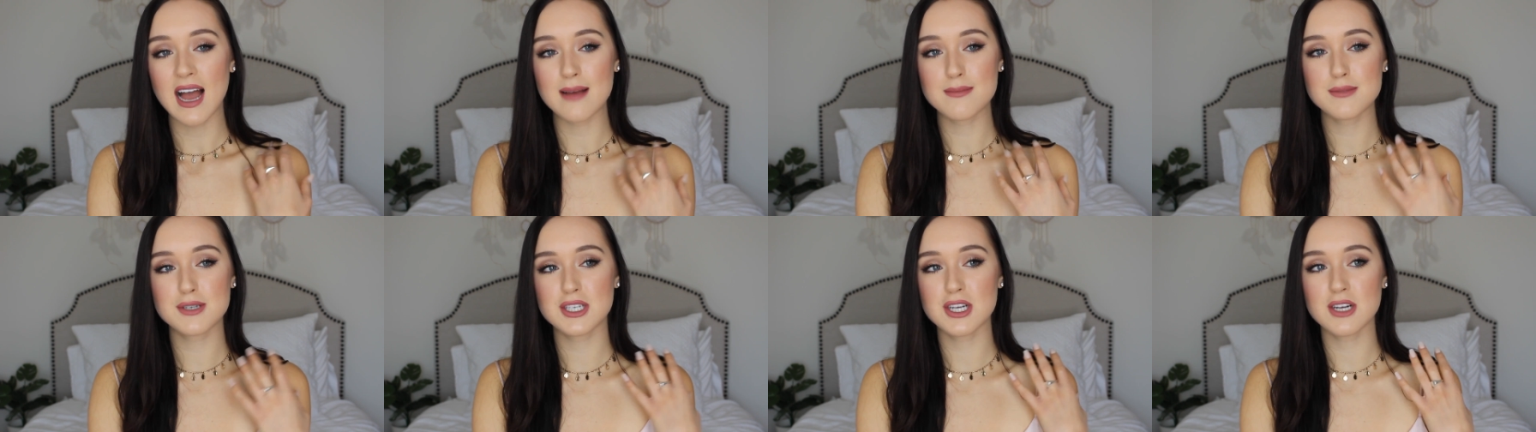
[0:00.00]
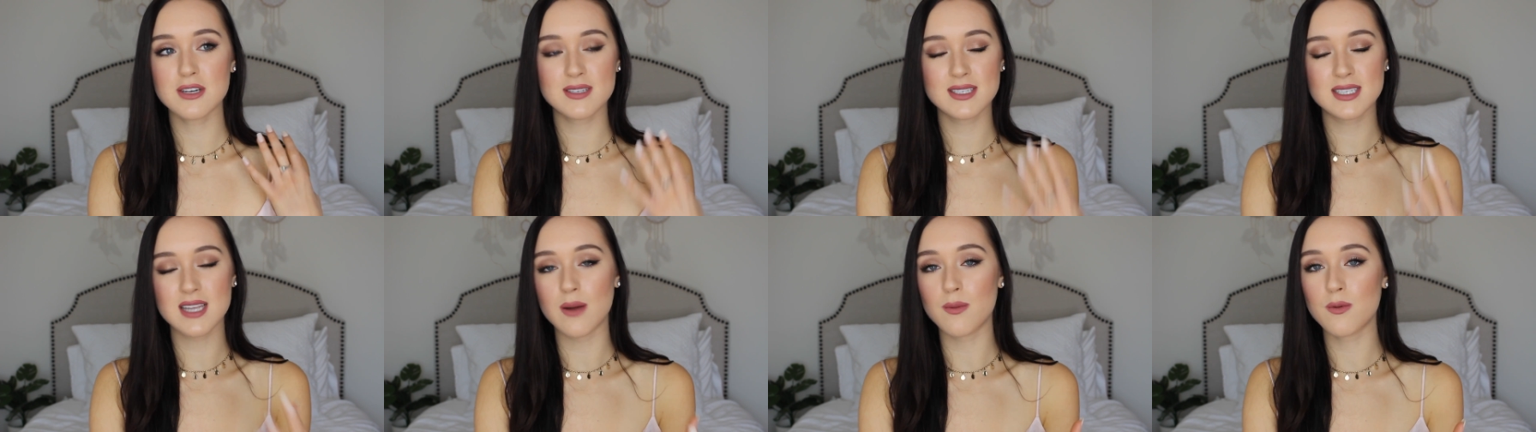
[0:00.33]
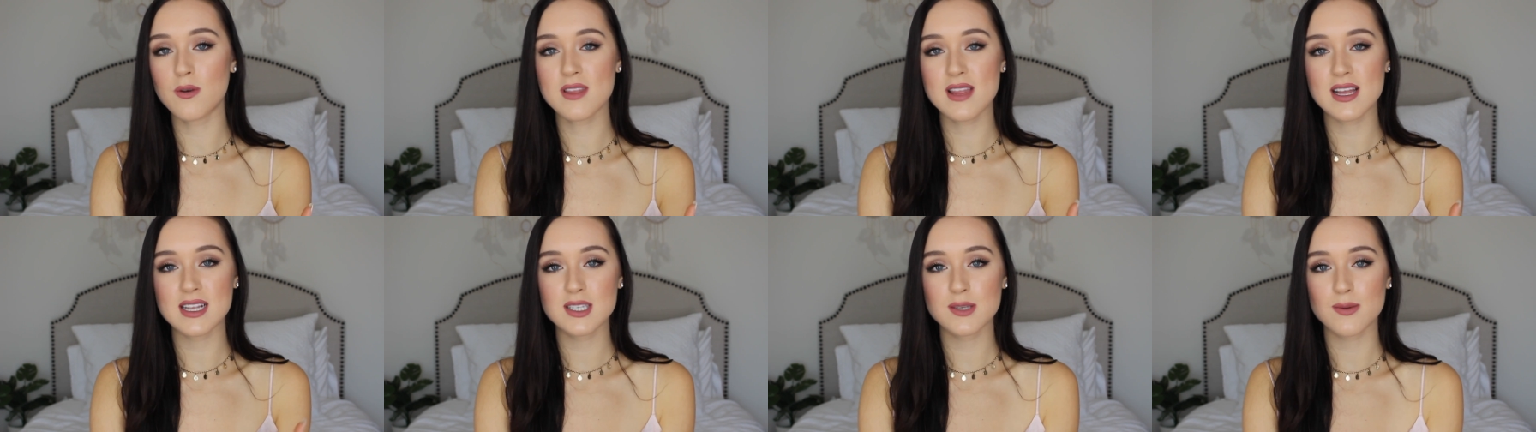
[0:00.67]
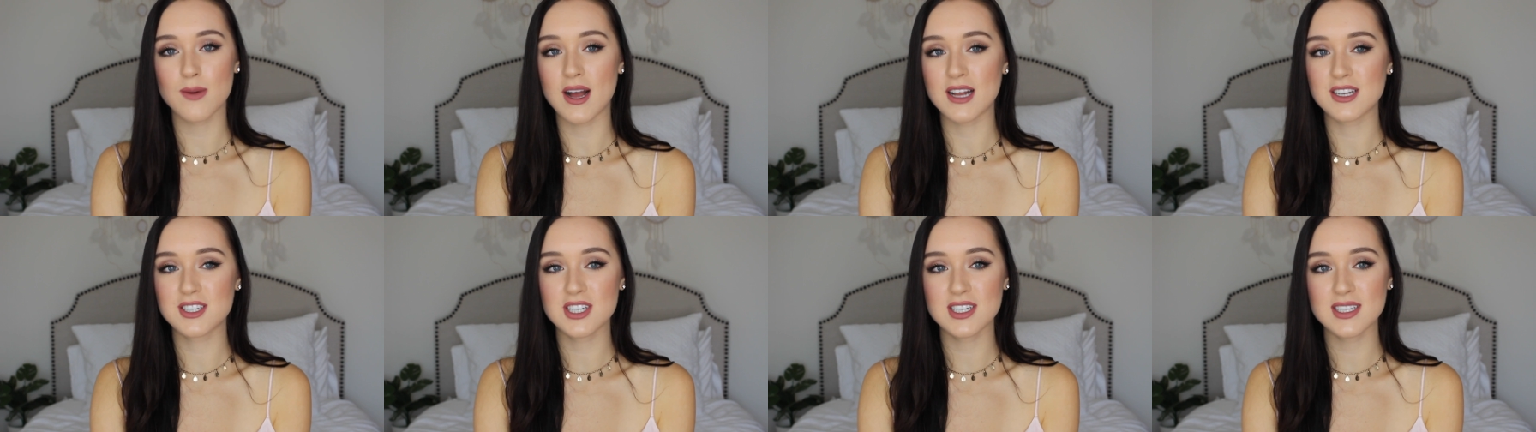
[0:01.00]
I'm sure someone that's
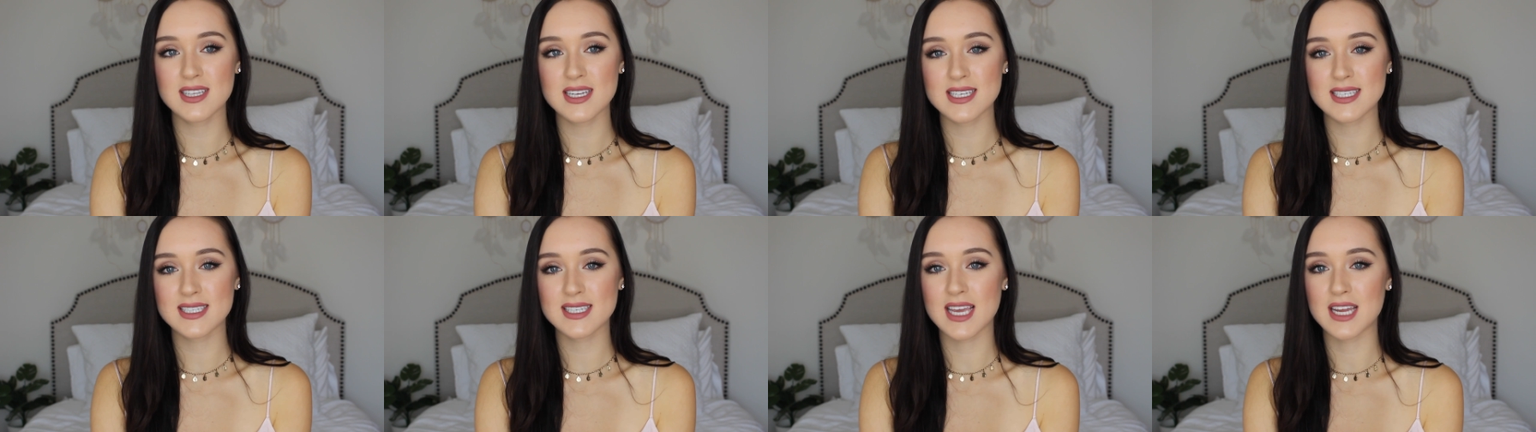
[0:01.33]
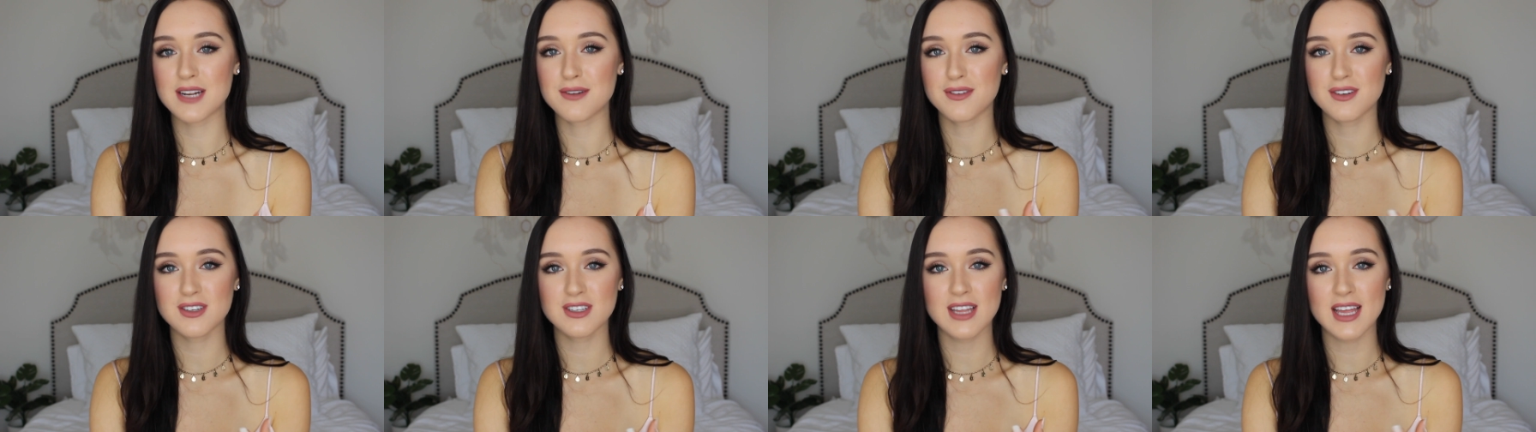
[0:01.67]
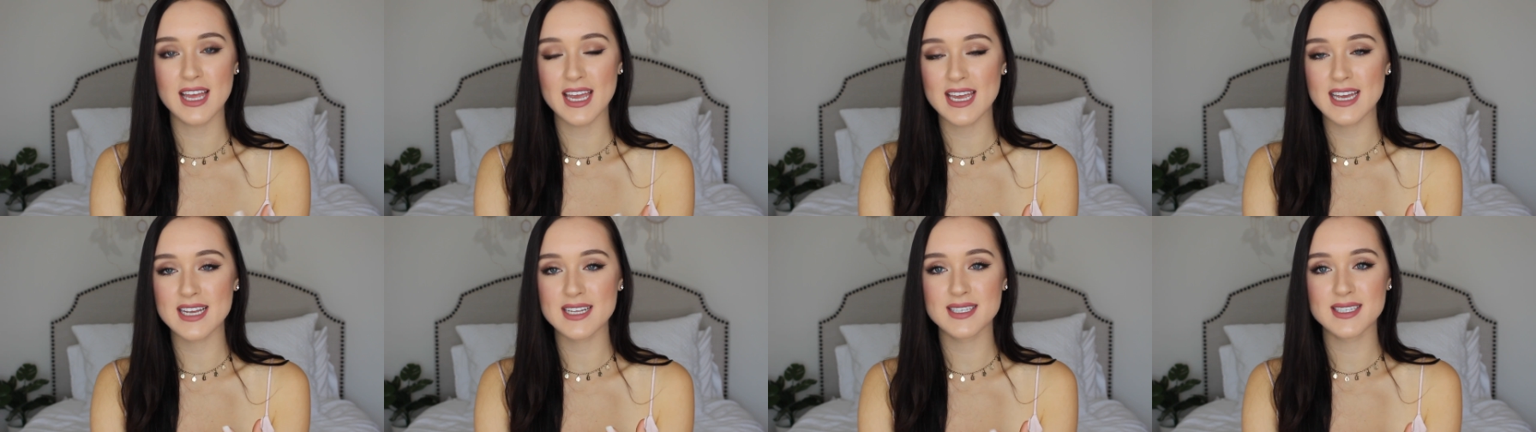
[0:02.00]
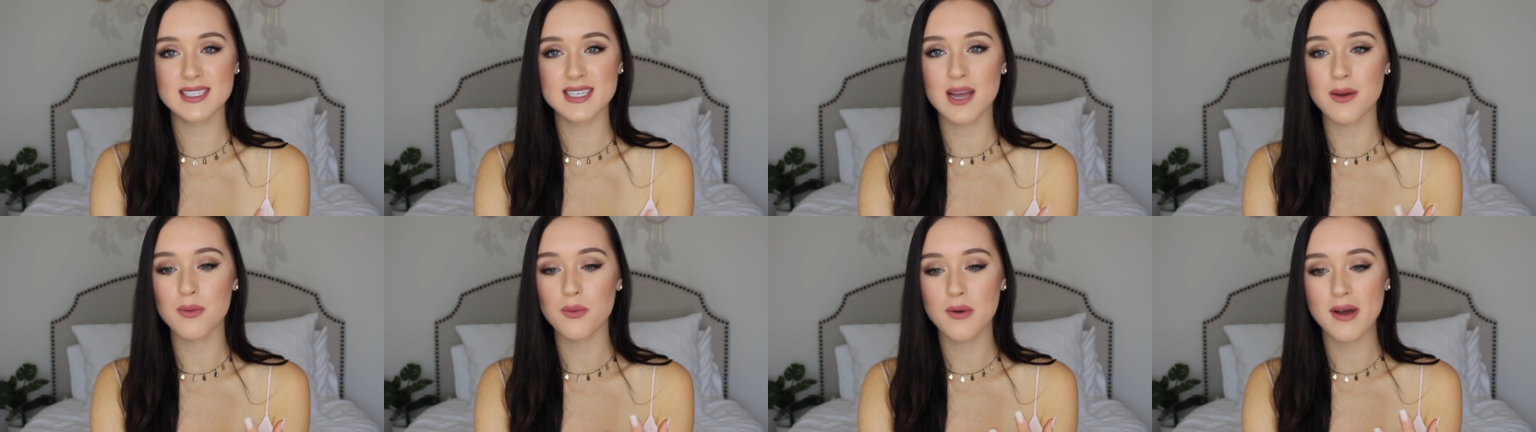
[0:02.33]
watching this can relate in
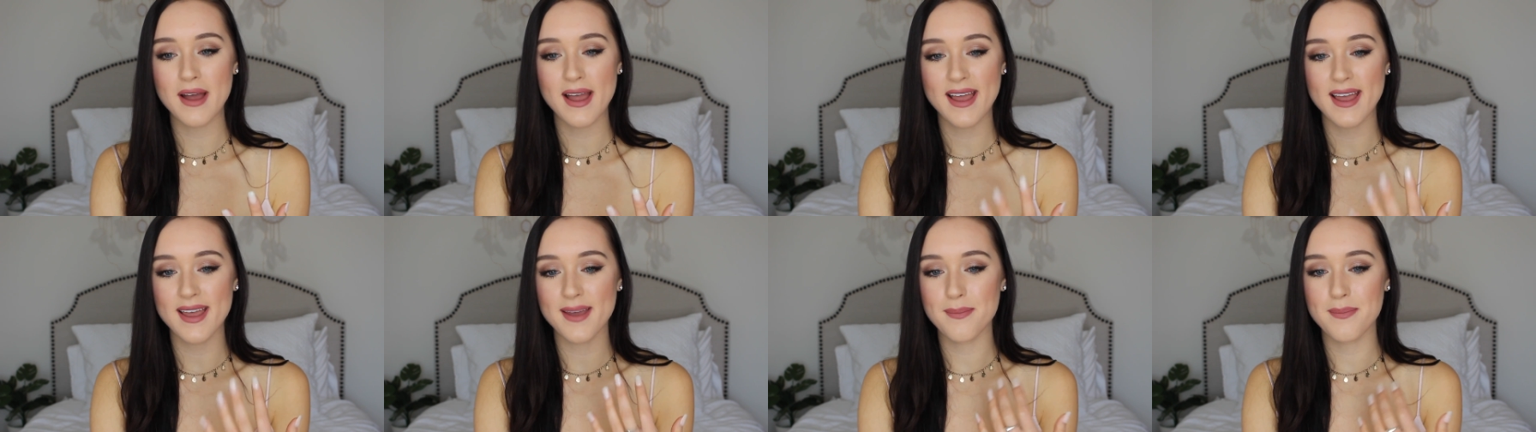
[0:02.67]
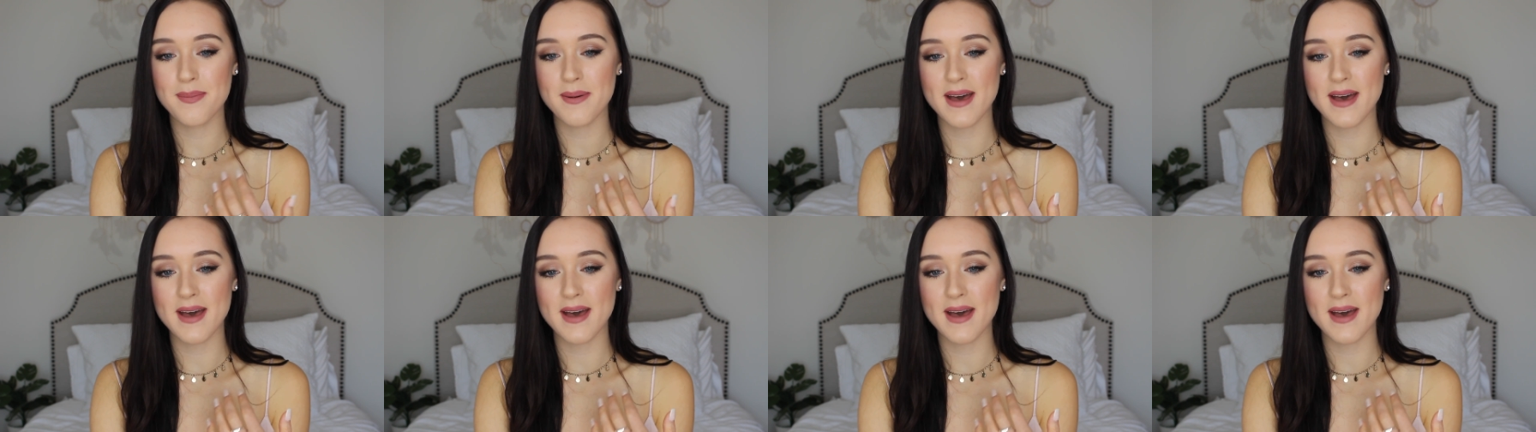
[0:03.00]
some way,